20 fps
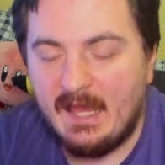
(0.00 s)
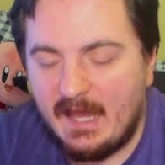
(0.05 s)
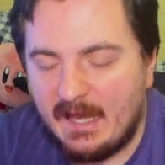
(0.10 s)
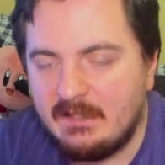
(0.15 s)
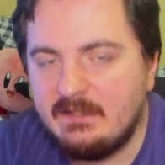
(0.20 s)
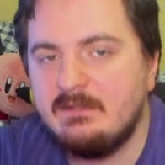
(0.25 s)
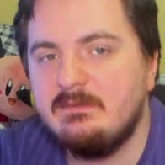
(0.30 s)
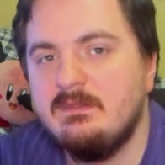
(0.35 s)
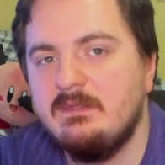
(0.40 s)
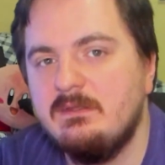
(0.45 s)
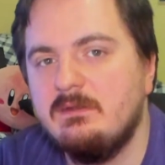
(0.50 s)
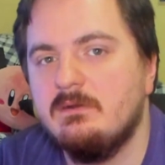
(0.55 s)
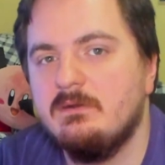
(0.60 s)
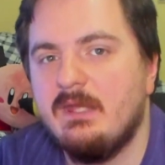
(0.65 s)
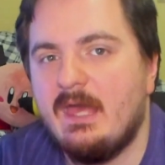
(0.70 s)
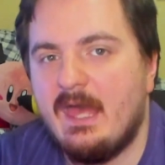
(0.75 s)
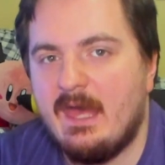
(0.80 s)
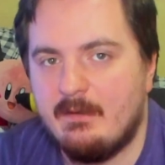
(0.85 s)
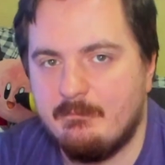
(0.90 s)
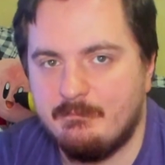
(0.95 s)
Anything
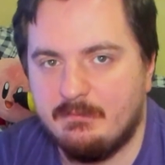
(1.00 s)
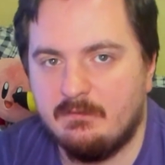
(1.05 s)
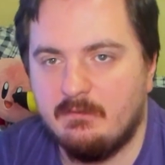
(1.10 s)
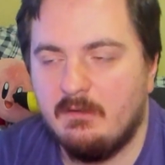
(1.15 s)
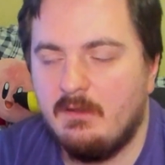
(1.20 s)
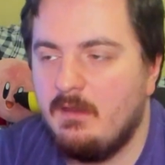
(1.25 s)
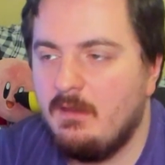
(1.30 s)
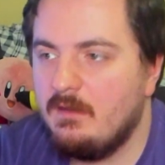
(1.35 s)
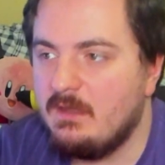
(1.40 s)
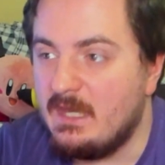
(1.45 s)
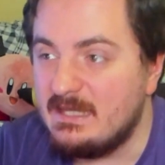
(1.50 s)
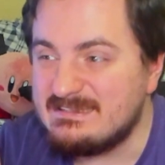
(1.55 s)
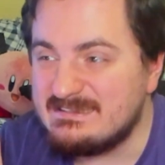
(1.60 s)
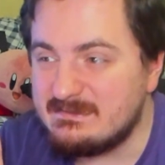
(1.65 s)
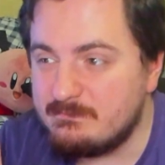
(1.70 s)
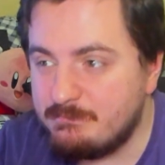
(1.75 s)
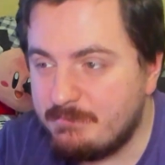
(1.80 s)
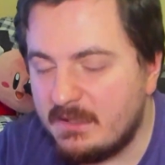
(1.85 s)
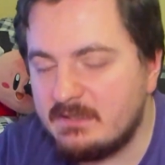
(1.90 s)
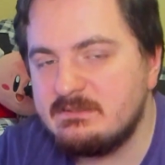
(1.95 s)
could happen,
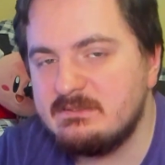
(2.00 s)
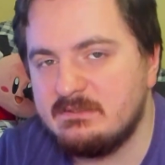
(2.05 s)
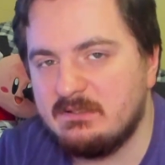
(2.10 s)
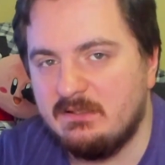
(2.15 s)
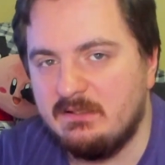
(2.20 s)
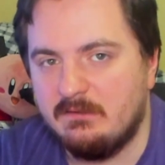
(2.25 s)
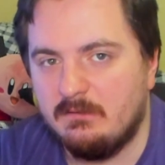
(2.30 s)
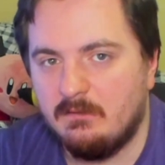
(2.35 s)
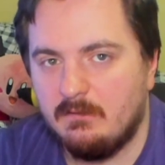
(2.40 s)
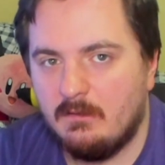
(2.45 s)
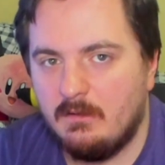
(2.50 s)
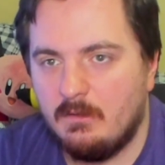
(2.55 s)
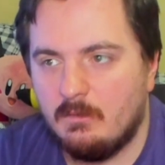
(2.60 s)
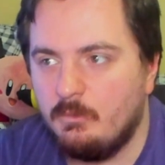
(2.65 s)
especially